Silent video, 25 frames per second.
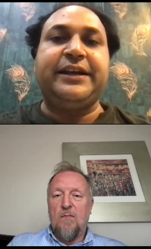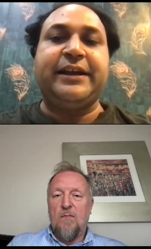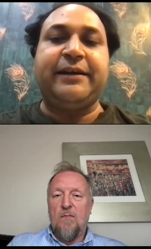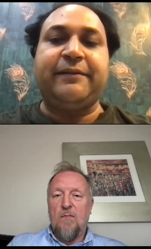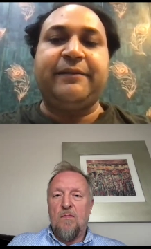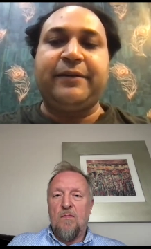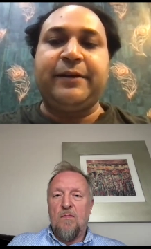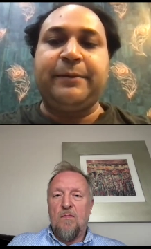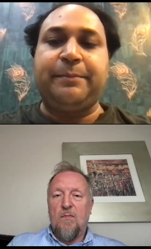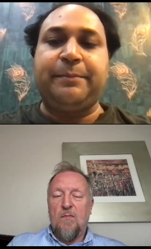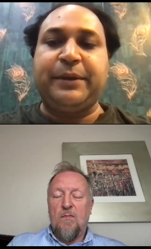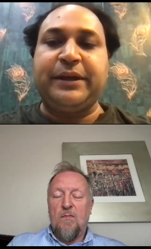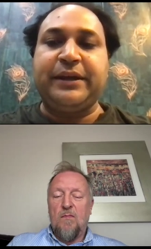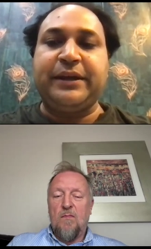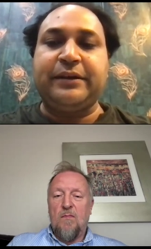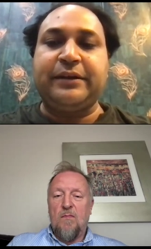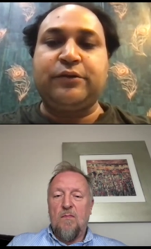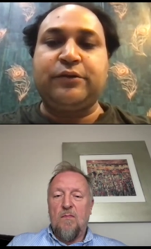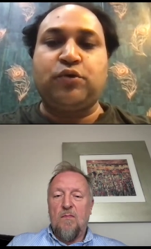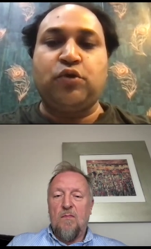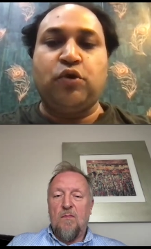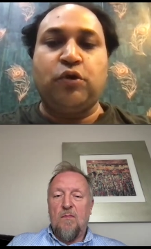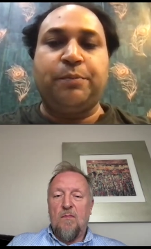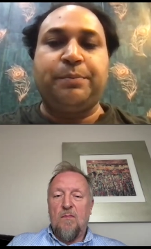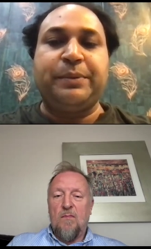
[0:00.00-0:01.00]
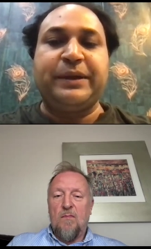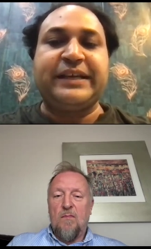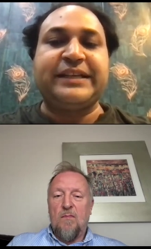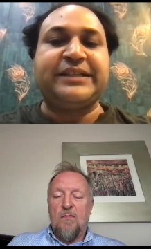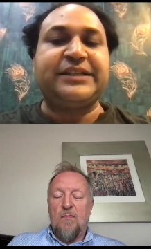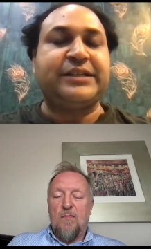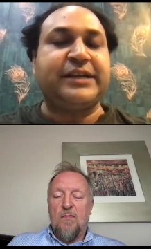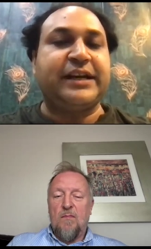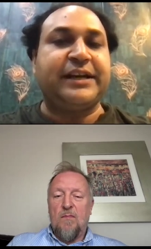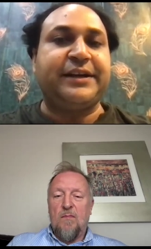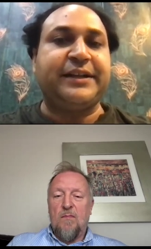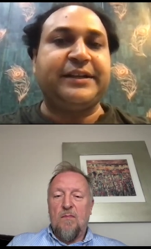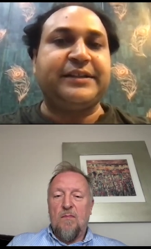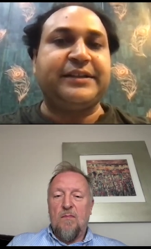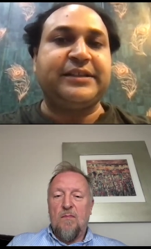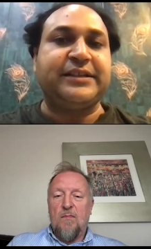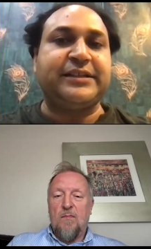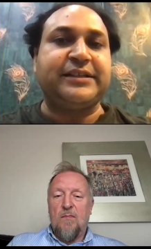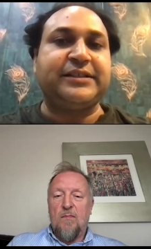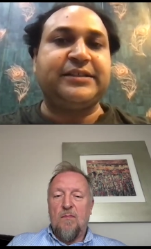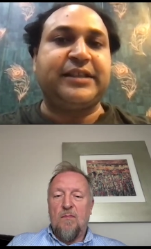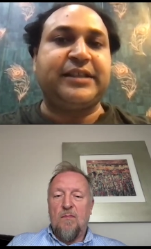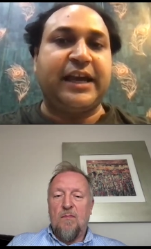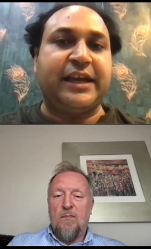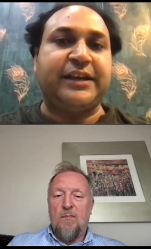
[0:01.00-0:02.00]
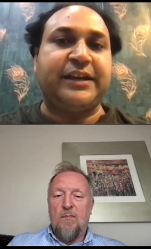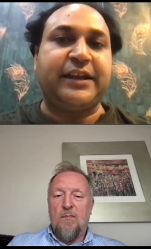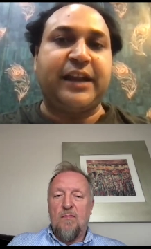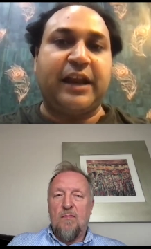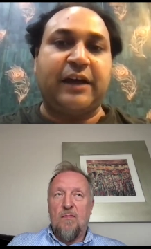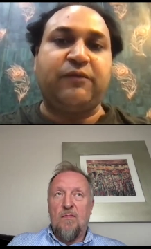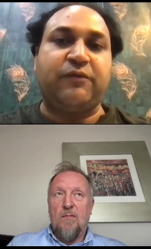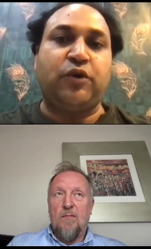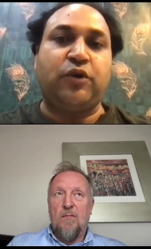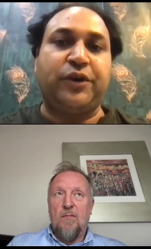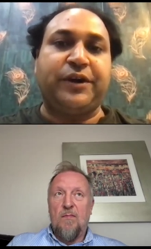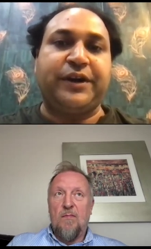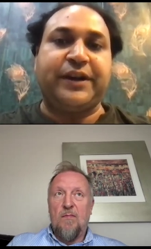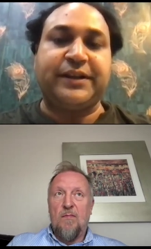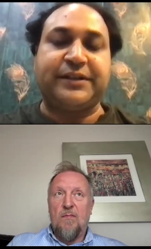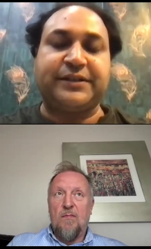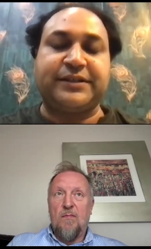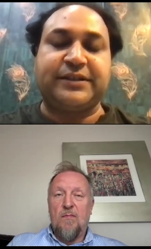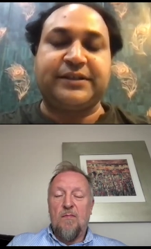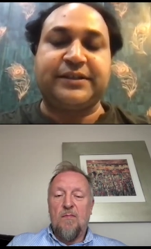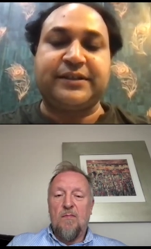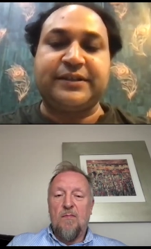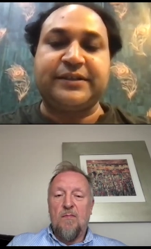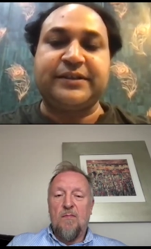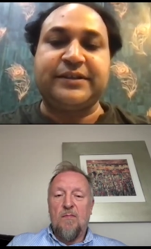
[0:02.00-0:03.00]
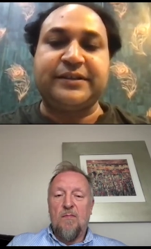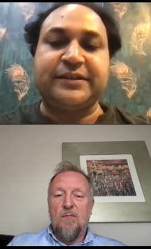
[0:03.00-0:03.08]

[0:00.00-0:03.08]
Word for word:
Speaker 1: developing coping strategies than avoidance.